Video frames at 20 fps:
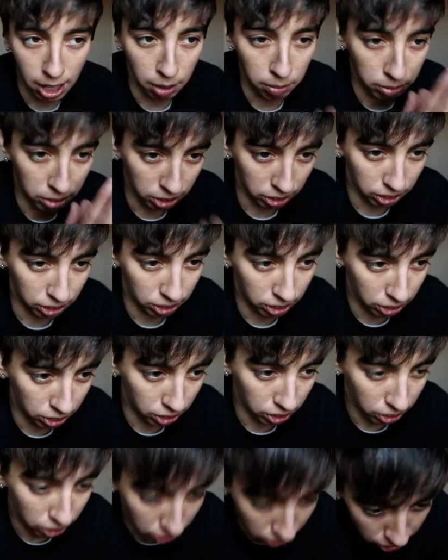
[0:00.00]
I'm just
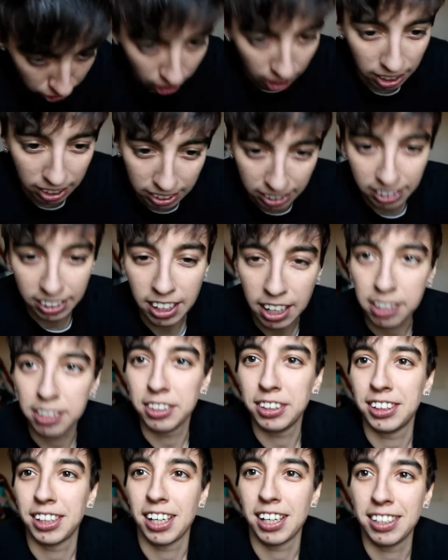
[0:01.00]
trying to get
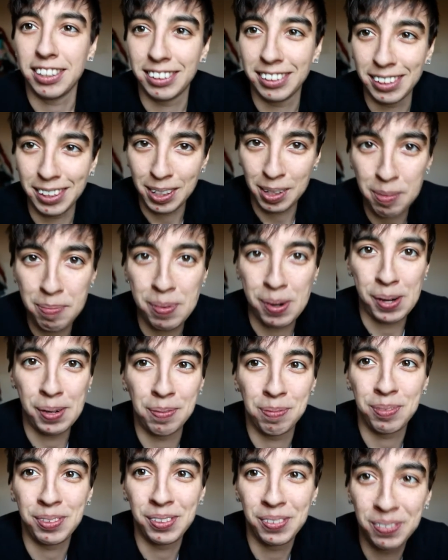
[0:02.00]
energized and get
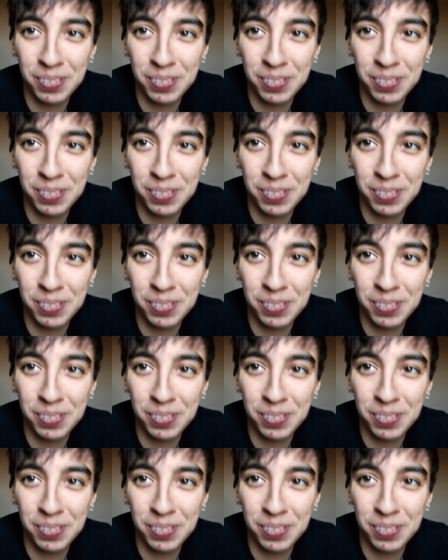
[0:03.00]
pumped